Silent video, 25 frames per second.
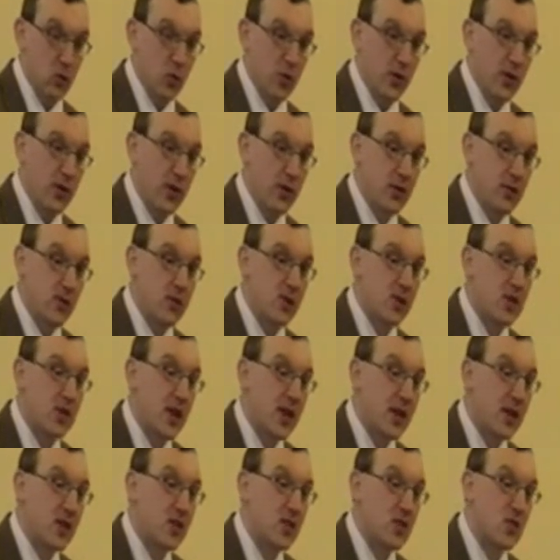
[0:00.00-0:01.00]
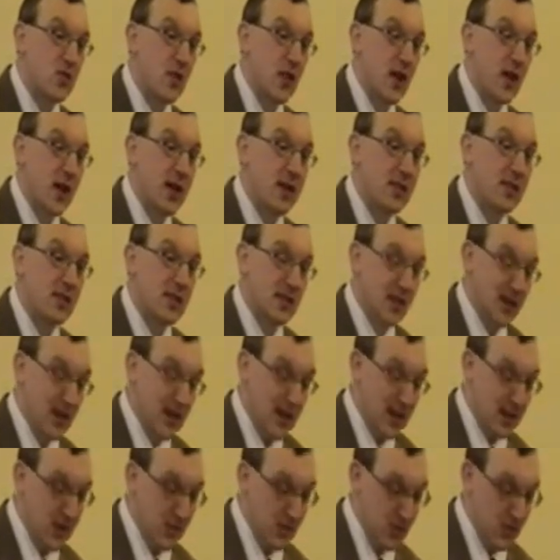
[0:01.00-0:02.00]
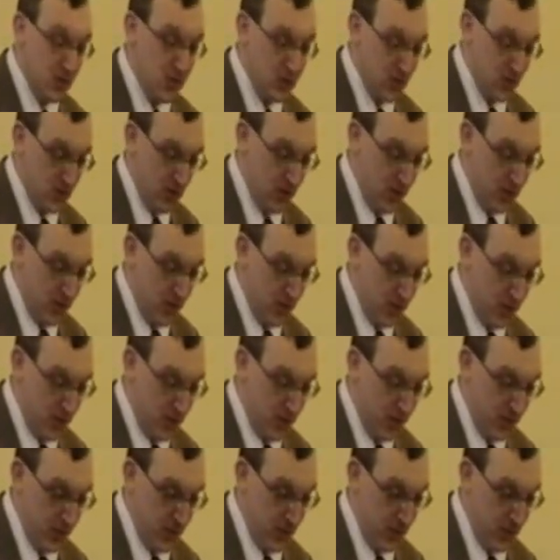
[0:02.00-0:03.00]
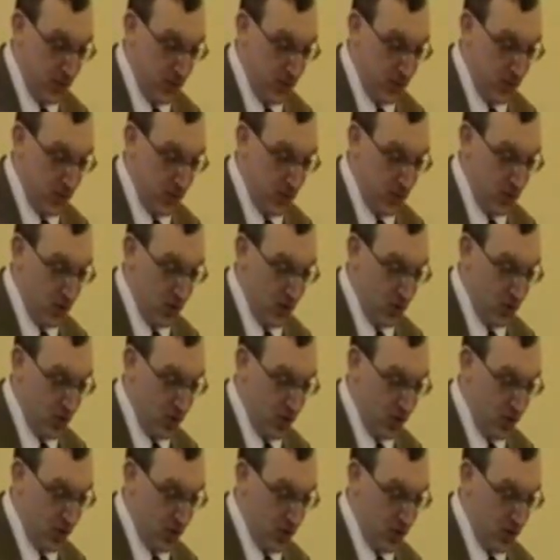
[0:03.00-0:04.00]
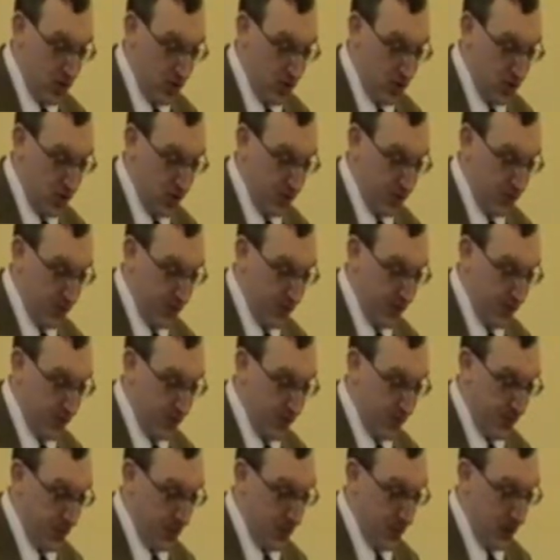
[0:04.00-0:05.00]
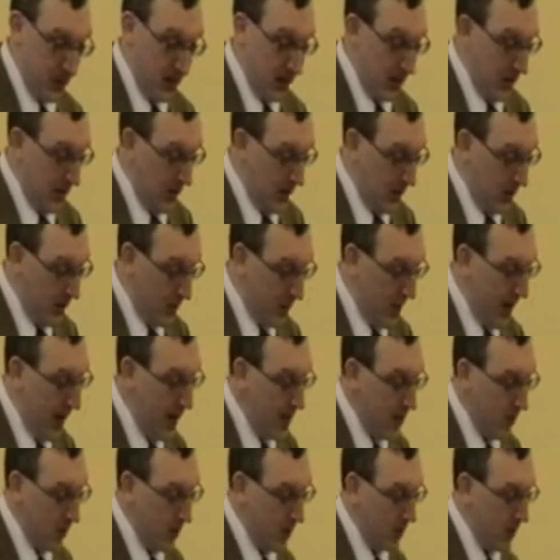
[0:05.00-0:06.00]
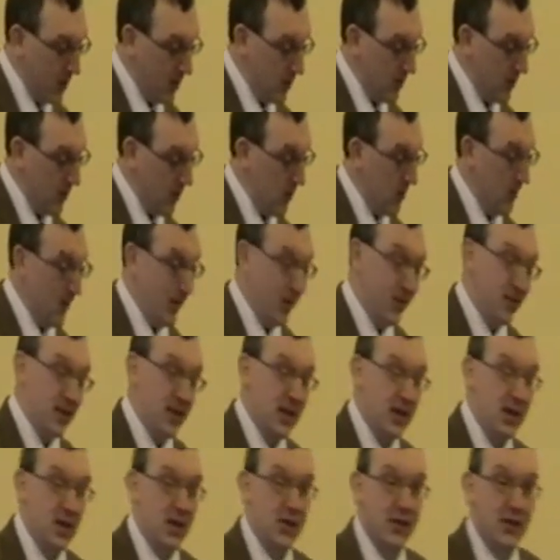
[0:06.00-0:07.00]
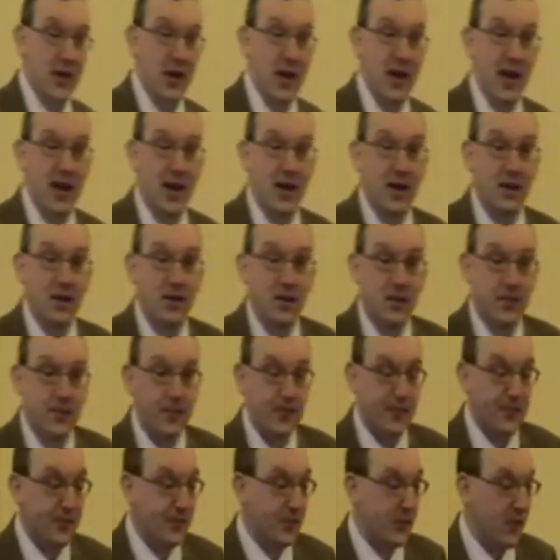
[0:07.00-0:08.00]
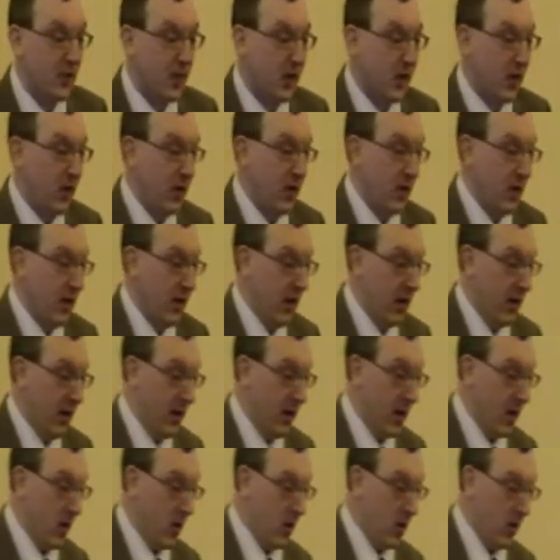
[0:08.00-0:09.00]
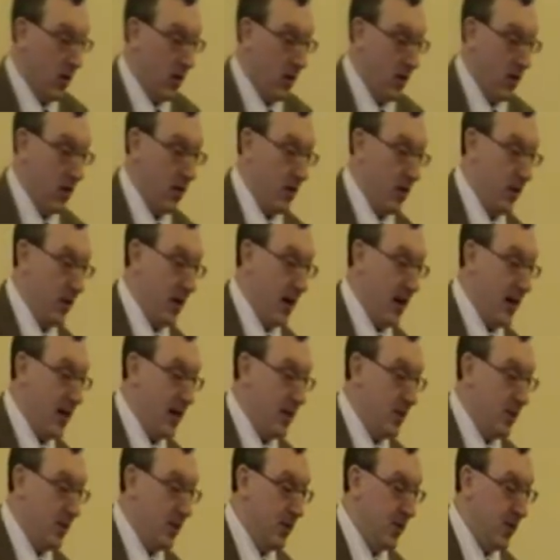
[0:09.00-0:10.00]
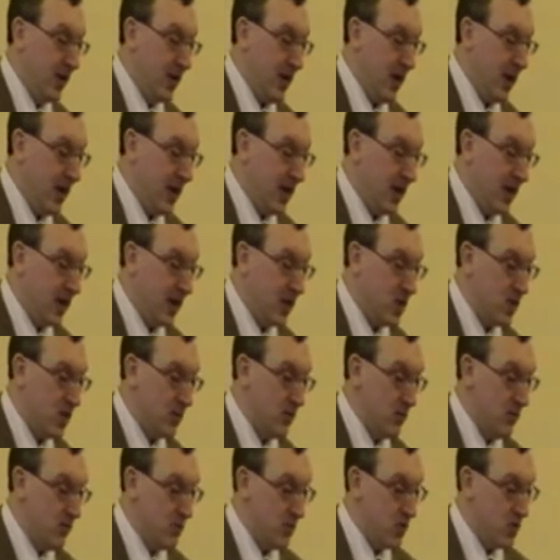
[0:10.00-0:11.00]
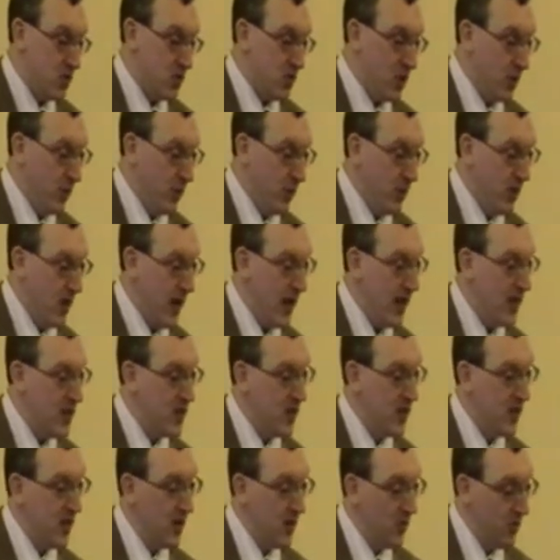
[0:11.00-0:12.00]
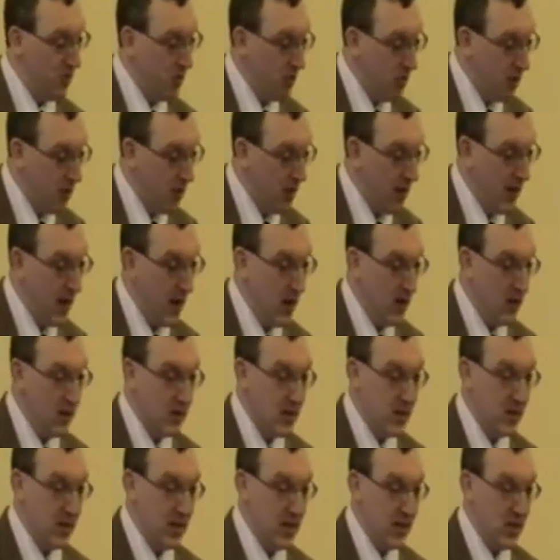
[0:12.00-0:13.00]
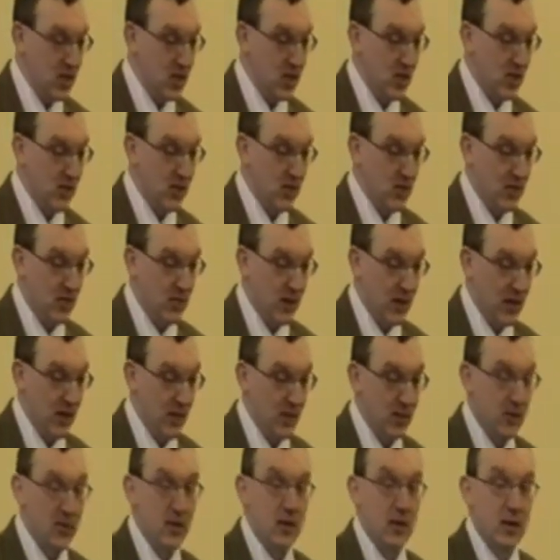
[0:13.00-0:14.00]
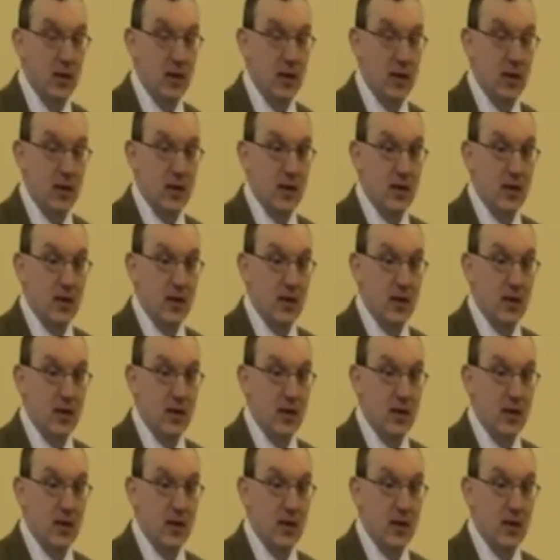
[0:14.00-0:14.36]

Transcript: without satisfying the claims of justice. And the Bible, on the other hand, and our Heidelberg Catechism, summarizing and drawing out the teaching of the Bible,